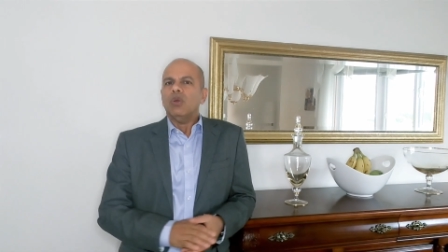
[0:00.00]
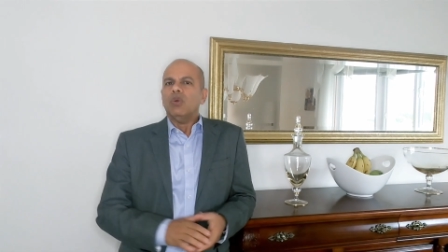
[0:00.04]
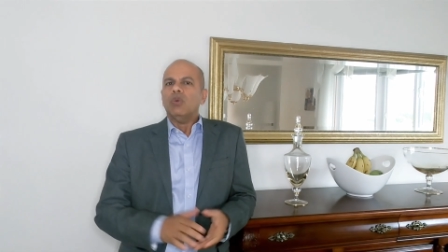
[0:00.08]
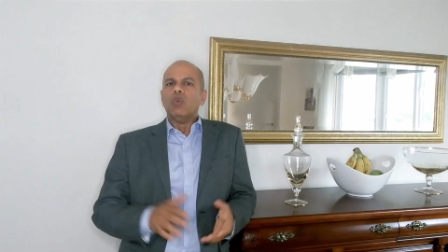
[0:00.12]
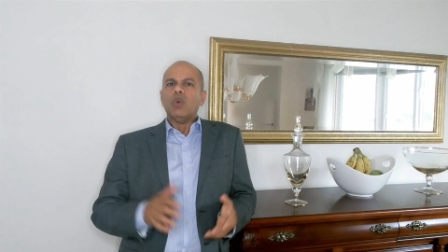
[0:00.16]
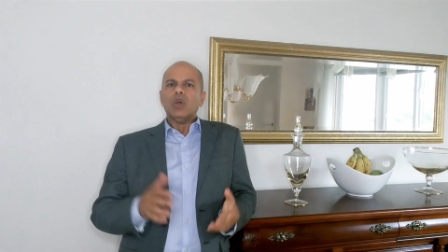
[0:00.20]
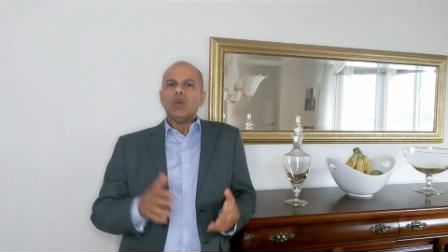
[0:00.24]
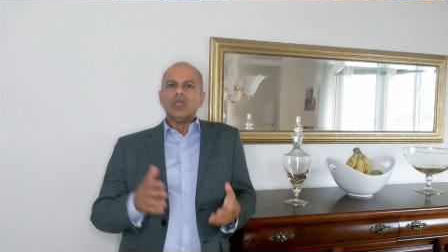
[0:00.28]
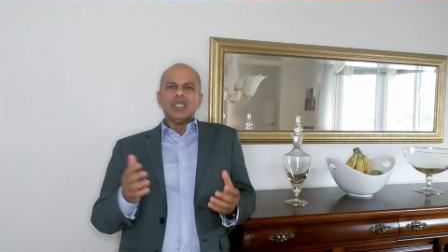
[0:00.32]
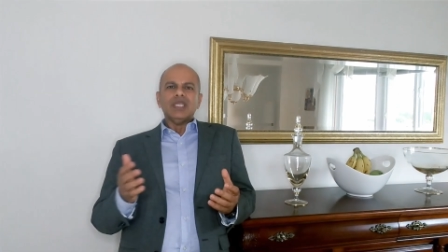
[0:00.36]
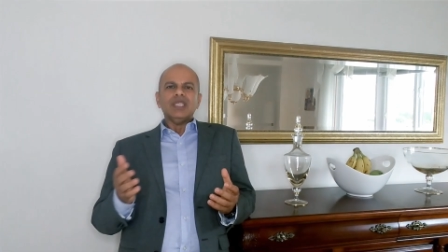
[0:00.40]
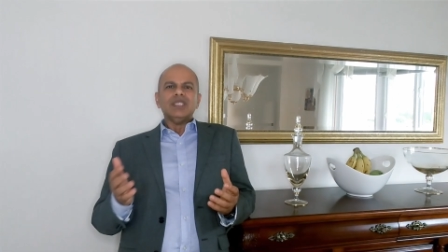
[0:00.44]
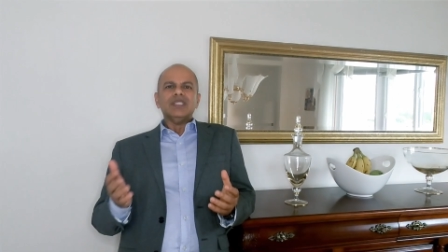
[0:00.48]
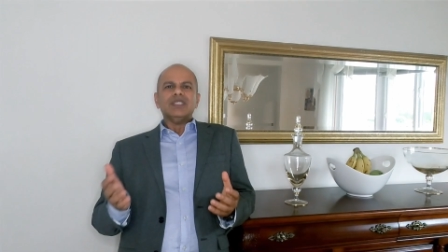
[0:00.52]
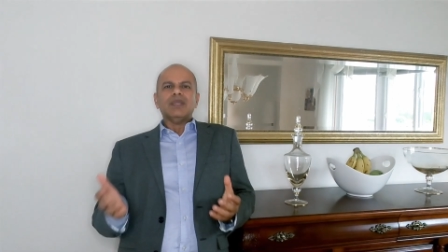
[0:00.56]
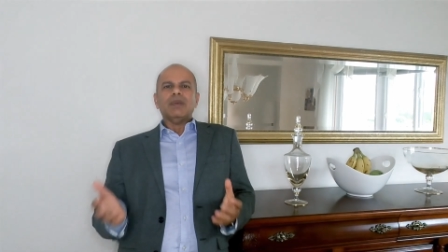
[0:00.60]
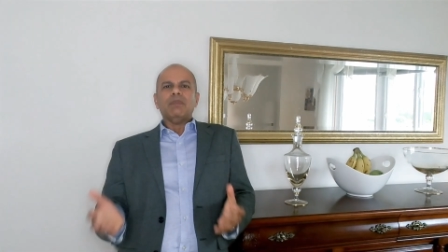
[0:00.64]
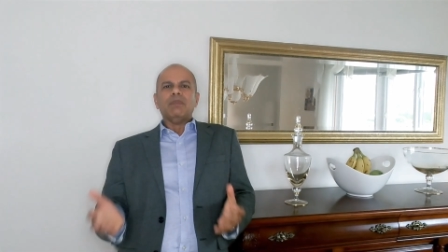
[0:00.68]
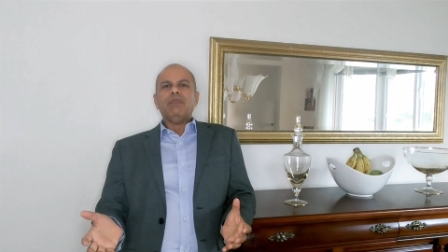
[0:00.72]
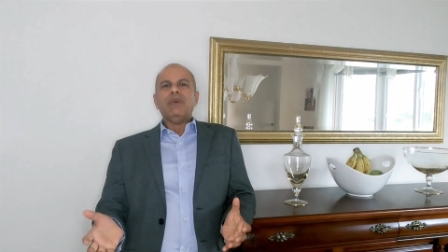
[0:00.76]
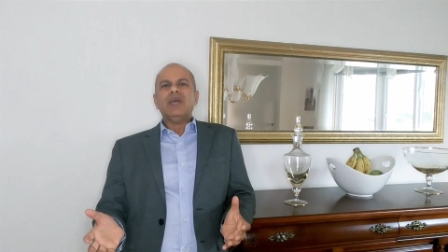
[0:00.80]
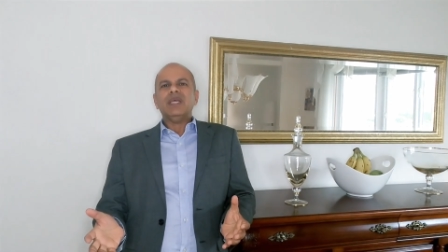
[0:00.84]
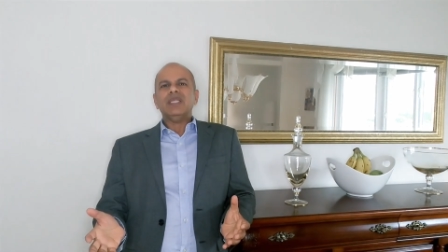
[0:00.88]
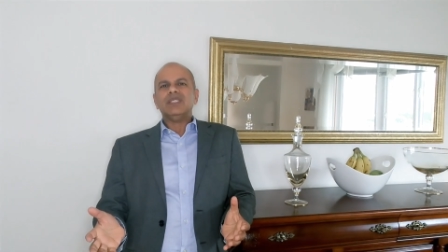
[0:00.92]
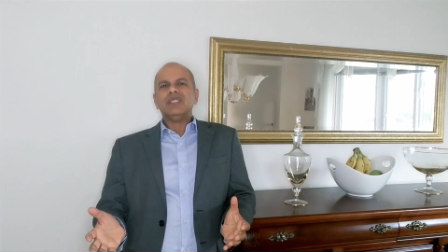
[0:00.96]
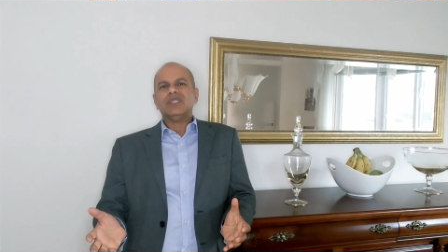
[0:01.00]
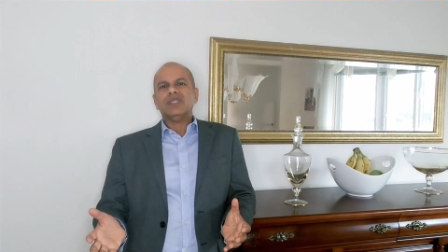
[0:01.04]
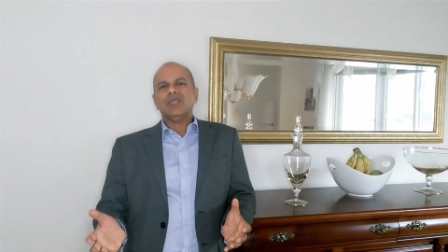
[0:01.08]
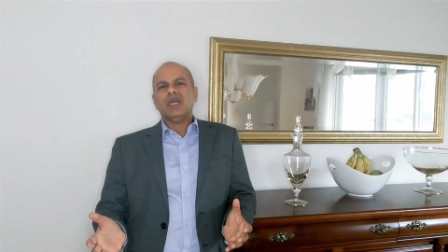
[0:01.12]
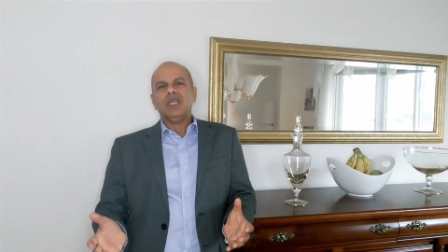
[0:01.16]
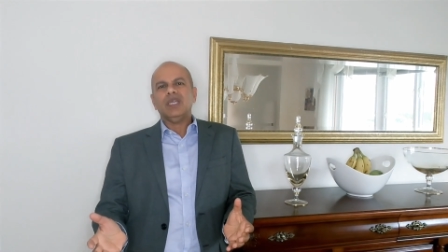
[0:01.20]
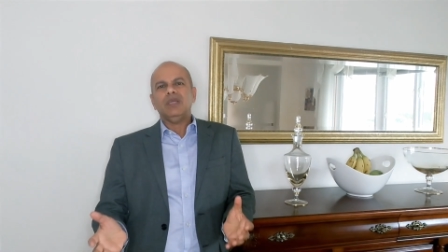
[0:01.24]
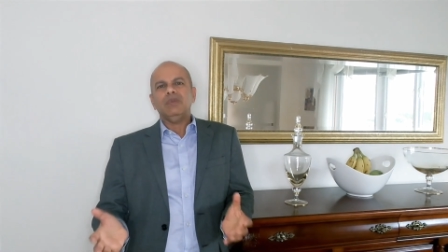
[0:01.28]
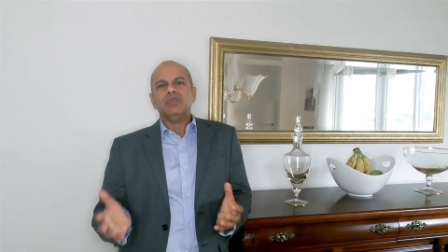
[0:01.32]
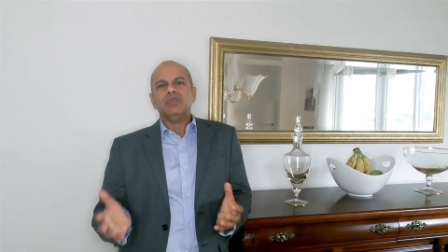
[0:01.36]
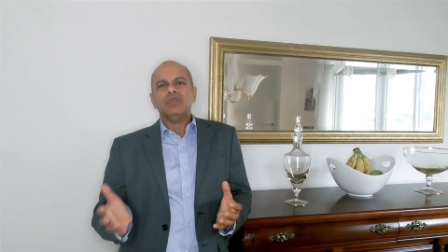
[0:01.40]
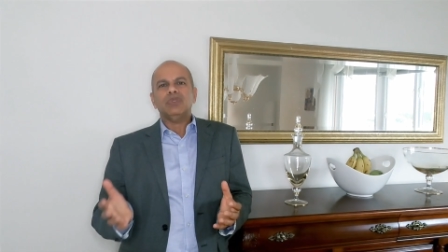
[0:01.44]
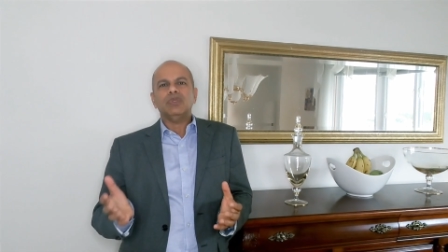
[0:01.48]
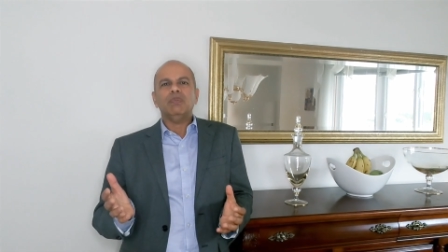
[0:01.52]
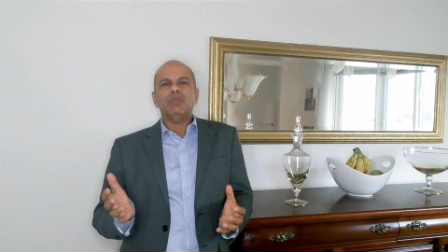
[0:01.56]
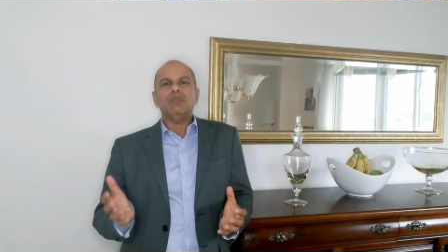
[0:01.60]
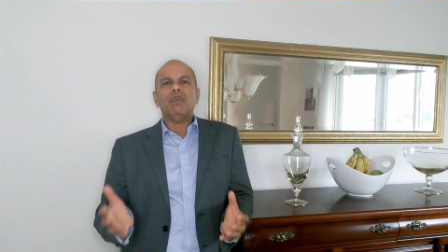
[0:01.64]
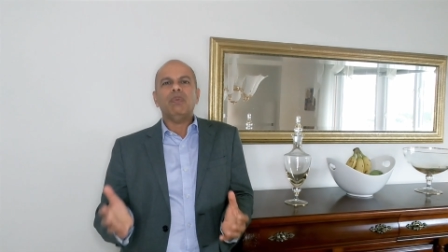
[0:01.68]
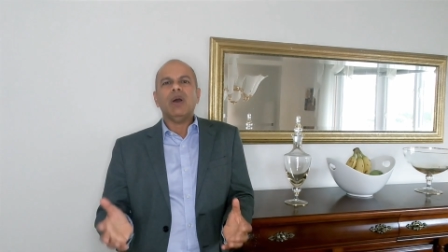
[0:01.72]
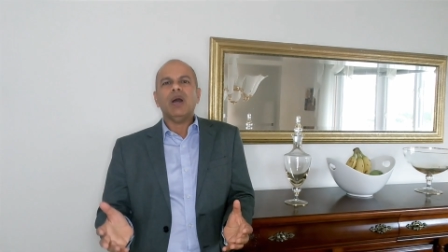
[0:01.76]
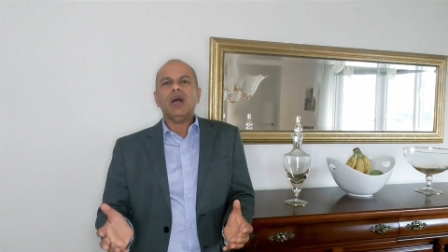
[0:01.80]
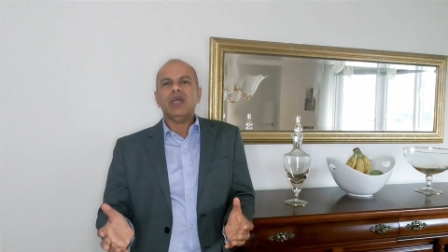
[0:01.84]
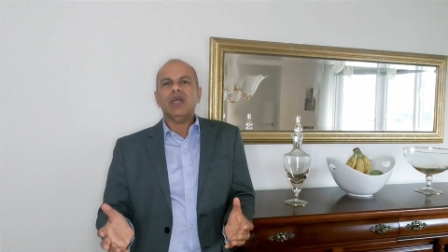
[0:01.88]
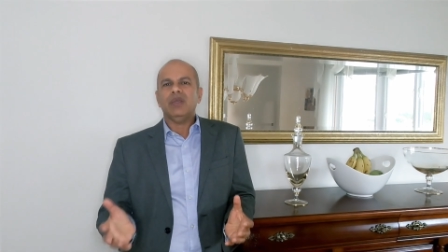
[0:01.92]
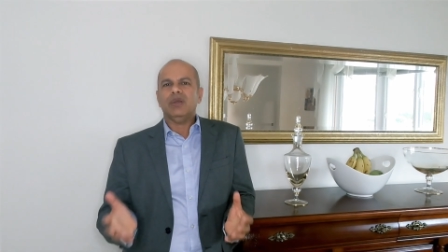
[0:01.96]
what is the best time to
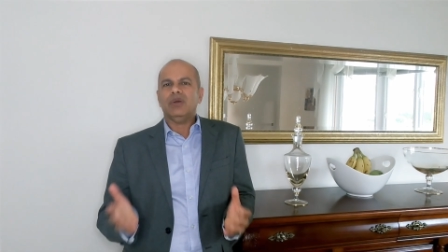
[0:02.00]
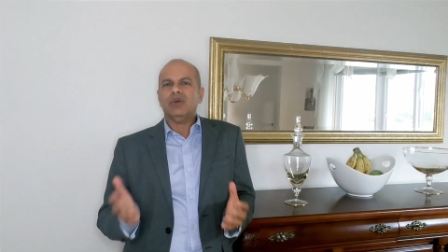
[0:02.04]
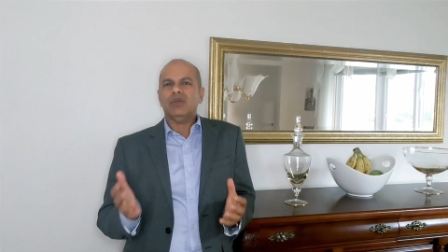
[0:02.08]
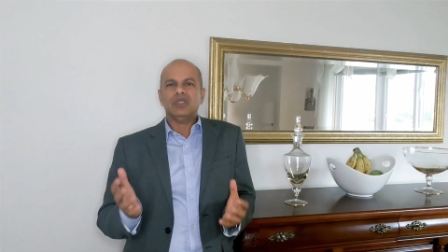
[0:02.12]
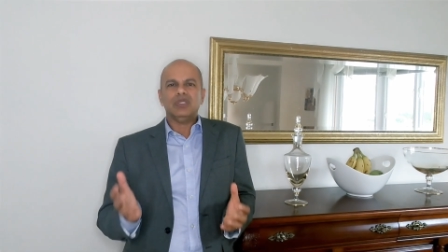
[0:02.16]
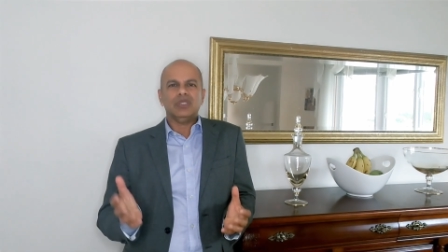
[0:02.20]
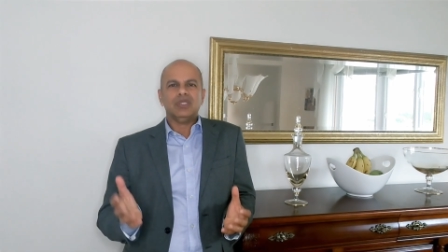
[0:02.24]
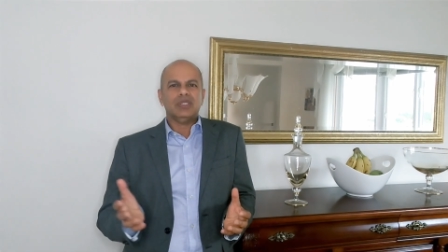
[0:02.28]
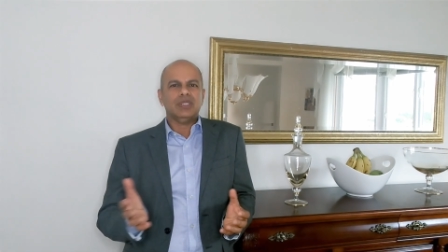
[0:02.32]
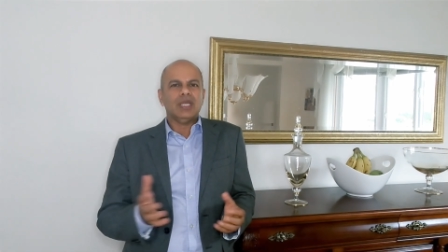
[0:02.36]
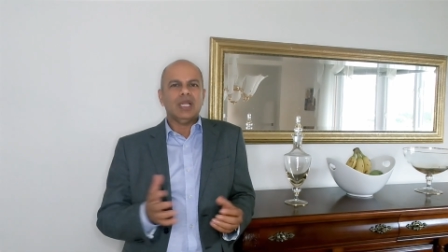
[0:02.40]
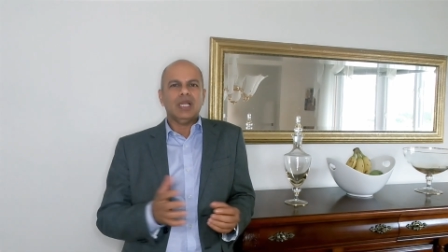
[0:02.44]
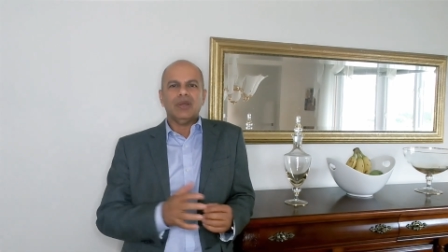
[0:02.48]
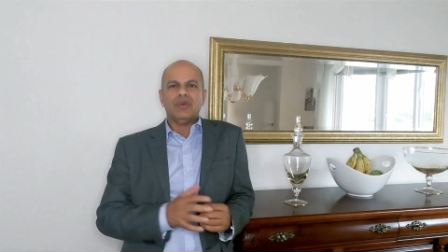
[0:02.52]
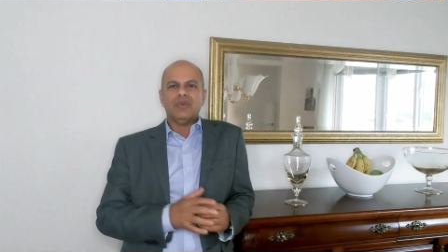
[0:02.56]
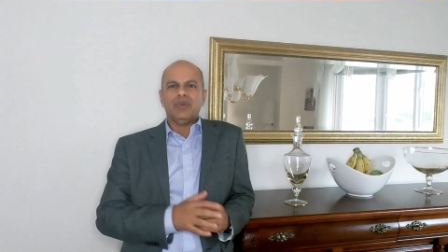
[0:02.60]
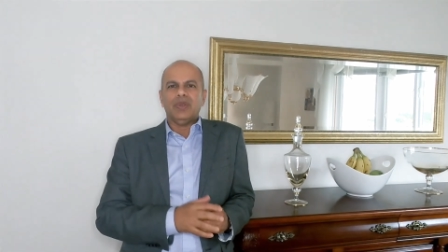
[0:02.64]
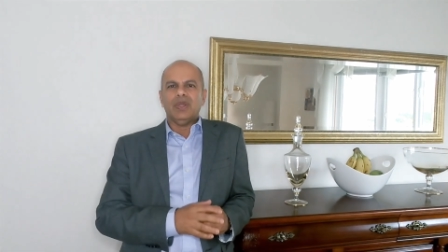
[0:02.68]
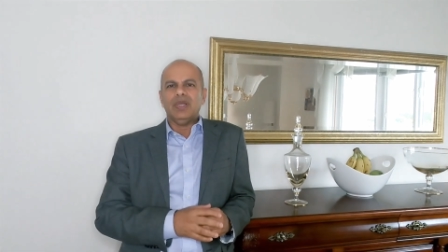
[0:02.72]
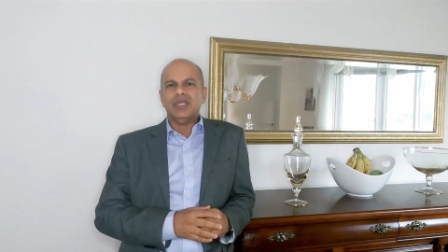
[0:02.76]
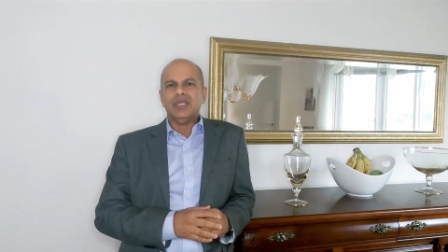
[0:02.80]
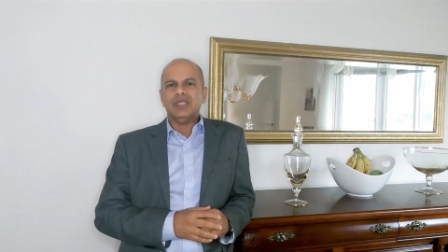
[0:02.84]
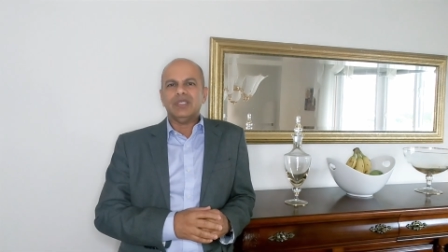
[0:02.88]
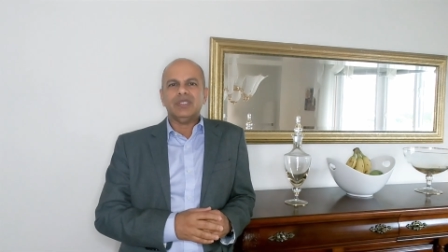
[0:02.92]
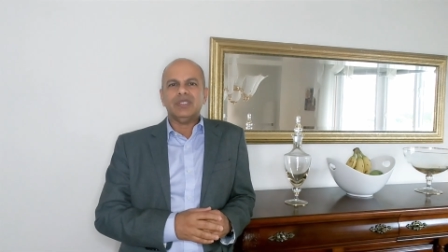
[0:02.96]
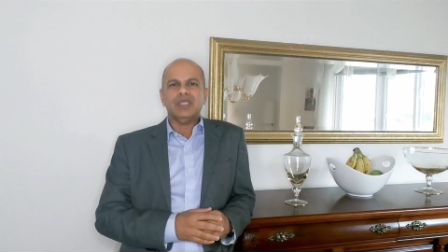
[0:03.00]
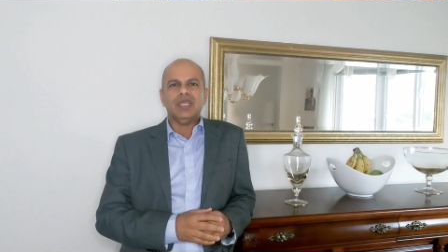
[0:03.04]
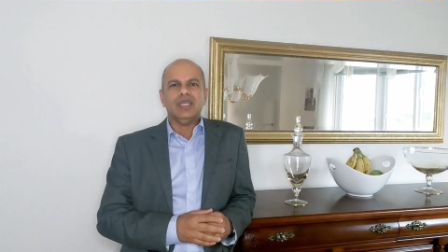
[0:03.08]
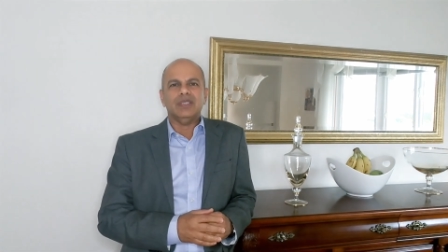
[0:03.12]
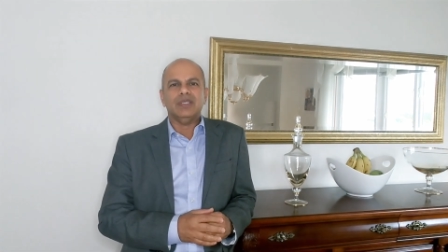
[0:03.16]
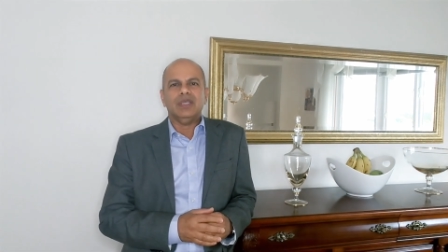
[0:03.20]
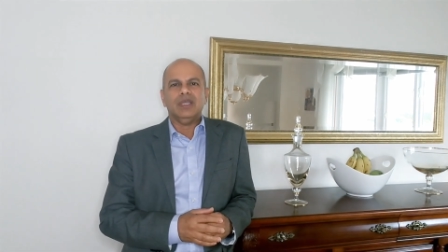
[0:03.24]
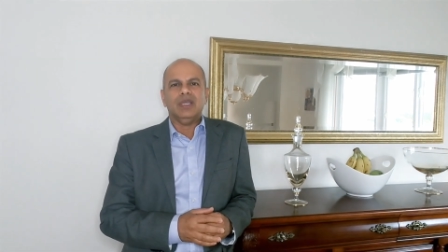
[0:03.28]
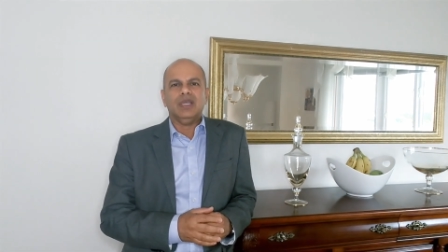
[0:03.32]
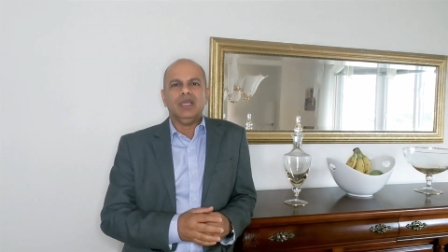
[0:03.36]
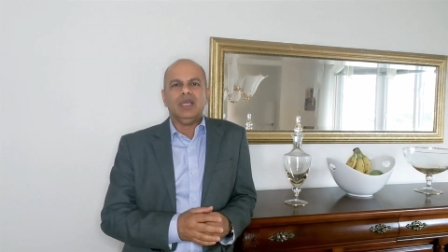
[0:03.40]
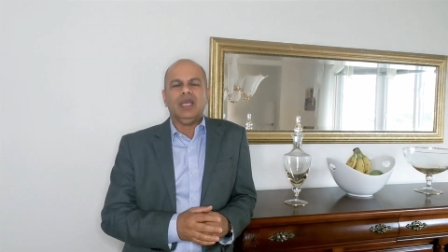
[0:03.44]
buy or sell real estate?